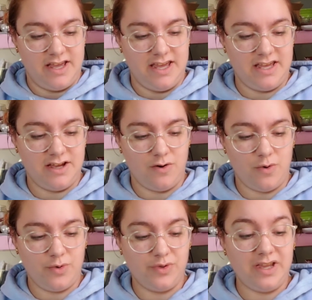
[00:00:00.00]
He can
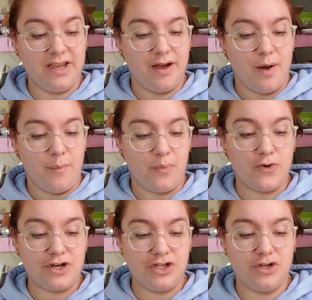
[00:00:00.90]
only
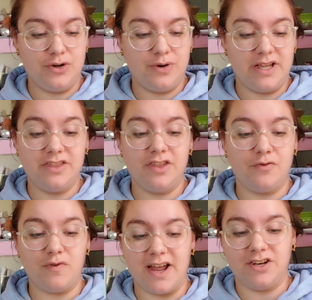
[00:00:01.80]
push you in
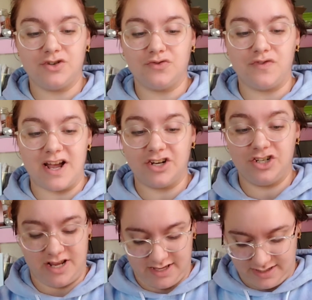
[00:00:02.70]
the right
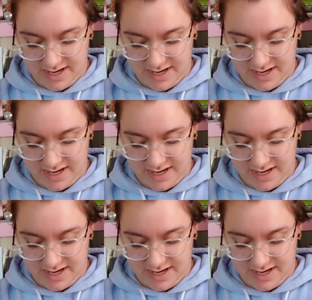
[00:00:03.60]
directions.